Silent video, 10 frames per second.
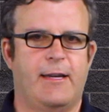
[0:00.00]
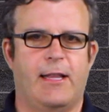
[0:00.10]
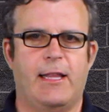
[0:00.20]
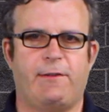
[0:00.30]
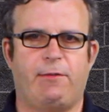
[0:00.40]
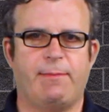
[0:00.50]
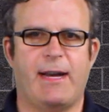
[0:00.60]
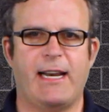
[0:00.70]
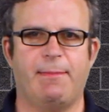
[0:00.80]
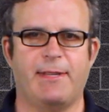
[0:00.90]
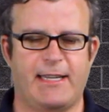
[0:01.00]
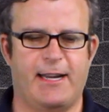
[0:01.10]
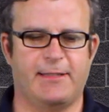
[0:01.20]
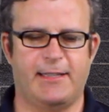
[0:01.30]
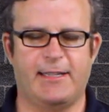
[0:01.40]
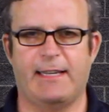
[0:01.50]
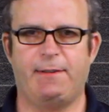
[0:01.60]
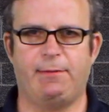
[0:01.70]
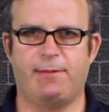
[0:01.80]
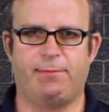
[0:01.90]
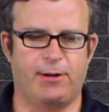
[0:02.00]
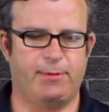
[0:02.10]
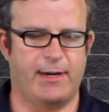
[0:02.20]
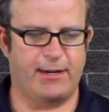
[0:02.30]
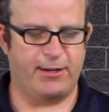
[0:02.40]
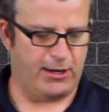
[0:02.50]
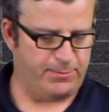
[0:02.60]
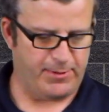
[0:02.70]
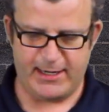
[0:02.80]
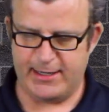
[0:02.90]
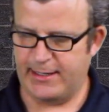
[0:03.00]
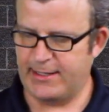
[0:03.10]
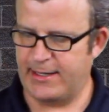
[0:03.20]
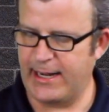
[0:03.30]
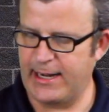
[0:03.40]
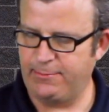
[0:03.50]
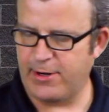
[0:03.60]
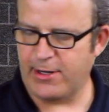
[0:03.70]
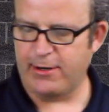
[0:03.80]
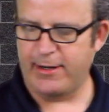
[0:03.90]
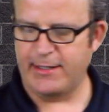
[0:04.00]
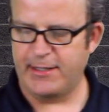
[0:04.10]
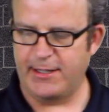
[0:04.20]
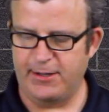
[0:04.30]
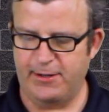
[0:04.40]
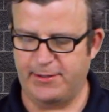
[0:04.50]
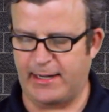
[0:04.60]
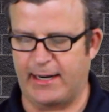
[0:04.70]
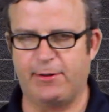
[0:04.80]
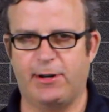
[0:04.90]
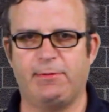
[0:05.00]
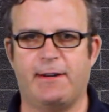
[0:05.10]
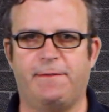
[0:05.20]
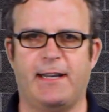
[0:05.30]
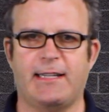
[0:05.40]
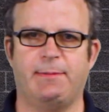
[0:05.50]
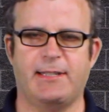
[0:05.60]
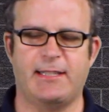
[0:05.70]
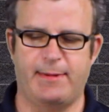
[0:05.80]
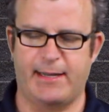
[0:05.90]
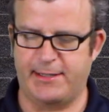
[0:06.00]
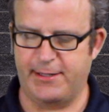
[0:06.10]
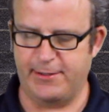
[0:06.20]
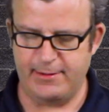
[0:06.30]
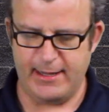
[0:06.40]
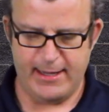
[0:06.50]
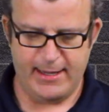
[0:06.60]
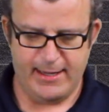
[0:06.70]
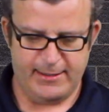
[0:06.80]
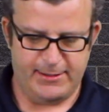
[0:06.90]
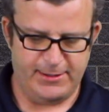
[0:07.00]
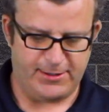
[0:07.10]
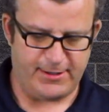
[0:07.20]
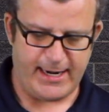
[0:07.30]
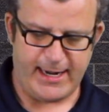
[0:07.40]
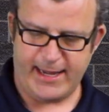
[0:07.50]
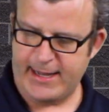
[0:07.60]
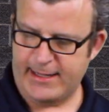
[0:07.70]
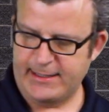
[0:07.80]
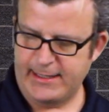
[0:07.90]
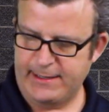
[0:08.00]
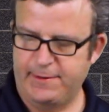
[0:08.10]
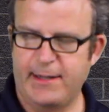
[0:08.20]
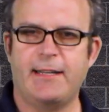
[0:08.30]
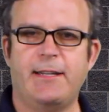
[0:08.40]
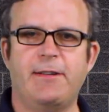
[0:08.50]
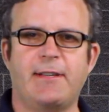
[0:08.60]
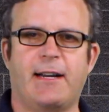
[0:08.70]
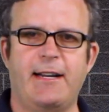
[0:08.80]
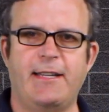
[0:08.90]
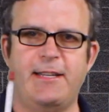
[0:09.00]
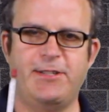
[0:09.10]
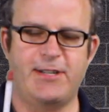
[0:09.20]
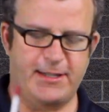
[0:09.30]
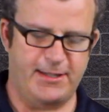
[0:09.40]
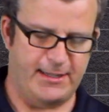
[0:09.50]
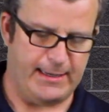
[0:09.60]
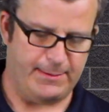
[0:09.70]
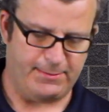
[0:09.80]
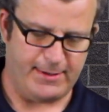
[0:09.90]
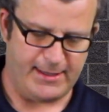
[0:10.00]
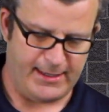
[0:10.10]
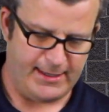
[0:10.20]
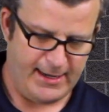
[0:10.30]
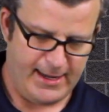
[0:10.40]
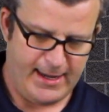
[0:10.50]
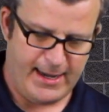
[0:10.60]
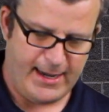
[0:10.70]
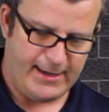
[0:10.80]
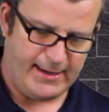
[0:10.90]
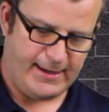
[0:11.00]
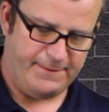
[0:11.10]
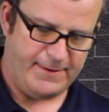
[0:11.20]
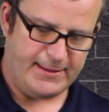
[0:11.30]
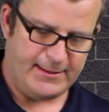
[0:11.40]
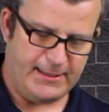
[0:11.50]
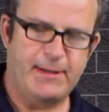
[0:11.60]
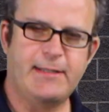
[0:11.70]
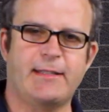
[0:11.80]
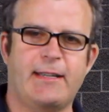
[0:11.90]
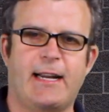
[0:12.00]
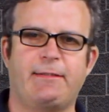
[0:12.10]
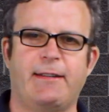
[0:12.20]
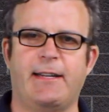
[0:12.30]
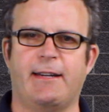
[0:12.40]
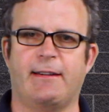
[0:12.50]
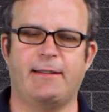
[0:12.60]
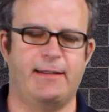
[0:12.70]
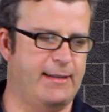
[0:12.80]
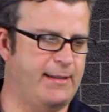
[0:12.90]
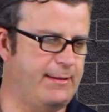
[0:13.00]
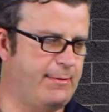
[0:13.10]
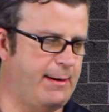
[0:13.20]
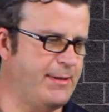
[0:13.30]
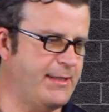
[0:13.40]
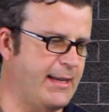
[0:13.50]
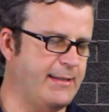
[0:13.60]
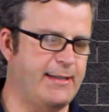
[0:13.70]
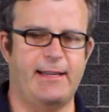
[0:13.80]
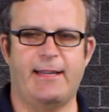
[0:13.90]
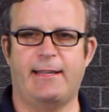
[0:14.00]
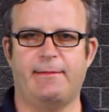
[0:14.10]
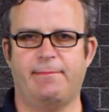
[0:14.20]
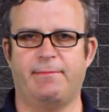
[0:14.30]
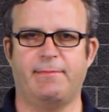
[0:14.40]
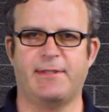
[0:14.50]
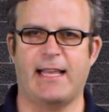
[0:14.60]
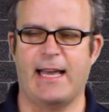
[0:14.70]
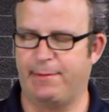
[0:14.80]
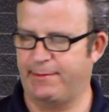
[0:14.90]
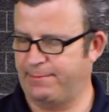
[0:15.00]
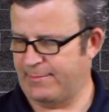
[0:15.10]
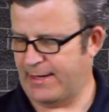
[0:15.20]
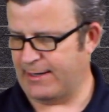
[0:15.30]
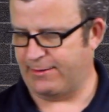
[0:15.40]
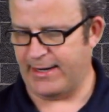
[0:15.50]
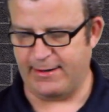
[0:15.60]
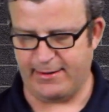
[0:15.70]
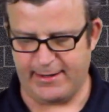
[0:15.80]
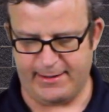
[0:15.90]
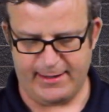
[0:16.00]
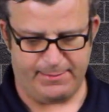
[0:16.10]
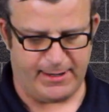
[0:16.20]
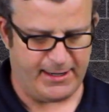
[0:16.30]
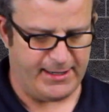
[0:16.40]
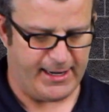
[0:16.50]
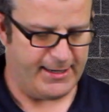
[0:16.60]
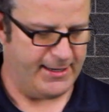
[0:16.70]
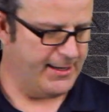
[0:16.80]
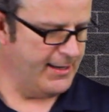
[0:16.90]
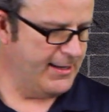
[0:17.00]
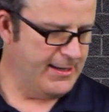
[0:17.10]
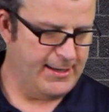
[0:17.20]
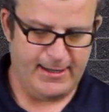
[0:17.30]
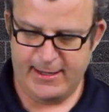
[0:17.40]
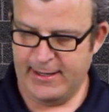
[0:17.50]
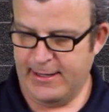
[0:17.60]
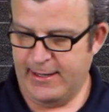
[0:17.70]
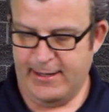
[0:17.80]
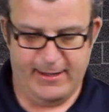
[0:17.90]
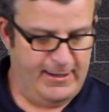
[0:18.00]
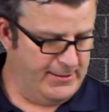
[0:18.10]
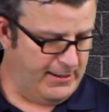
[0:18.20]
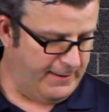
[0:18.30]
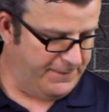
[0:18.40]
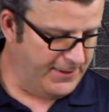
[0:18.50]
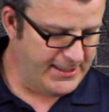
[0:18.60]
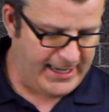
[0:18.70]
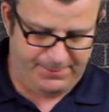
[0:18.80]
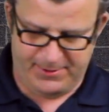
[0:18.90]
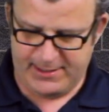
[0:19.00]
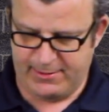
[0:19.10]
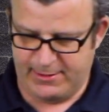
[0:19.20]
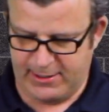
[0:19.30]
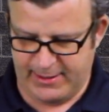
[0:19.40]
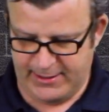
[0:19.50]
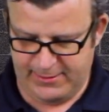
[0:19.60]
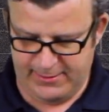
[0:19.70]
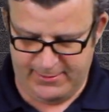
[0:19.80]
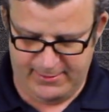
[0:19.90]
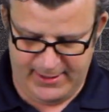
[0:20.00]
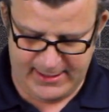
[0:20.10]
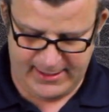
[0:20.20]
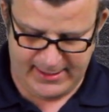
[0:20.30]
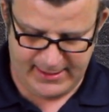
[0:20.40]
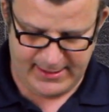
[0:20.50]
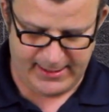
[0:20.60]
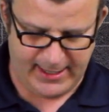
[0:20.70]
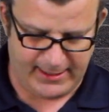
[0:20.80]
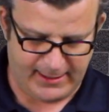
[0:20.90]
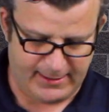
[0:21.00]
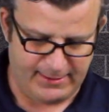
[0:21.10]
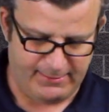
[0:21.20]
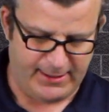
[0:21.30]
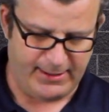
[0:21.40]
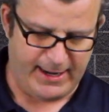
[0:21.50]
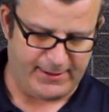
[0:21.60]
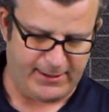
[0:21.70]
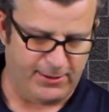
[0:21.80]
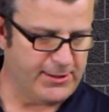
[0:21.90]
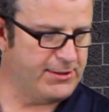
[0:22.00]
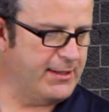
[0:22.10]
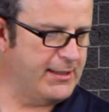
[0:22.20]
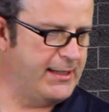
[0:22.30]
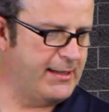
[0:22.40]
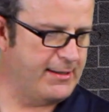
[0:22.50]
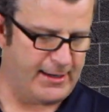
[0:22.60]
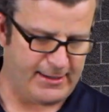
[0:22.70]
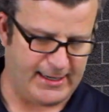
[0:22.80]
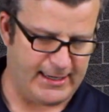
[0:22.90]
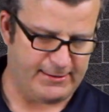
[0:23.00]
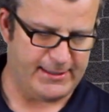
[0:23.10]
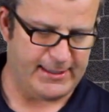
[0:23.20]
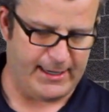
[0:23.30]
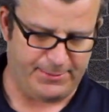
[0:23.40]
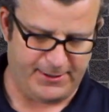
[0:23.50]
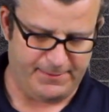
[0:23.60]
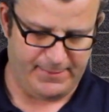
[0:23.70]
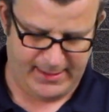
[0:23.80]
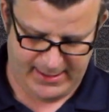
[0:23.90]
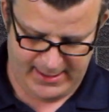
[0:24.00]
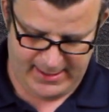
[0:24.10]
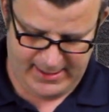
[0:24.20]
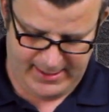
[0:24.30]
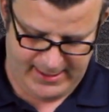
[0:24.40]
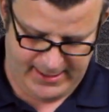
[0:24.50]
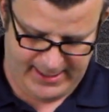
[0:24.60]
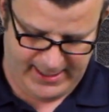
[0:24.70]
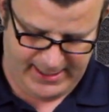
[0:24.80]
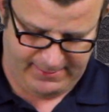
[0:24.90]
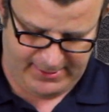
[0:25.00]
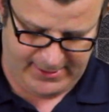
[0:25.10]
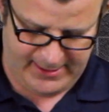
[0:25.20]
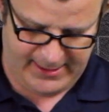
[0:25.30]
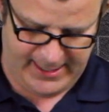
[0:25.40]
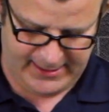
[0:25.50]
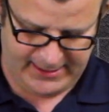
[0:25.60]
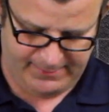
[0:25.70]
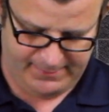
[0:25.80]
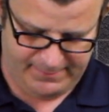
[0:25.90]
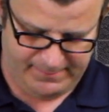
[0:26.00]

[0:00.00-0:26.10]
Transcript: Hello everyone, my name is Kelton Glevy with Roadware Incorporated and today we're going to use our Roadware Flexible Cement 2 to try and see if we can use our easy injection tips with it and uh, fix this piece of concrete here to represent a slab and, and grate or in a, a parking deck. So our first step is we're going to take our, we'd have our holes drilled here in our concrete sample and we're going to take some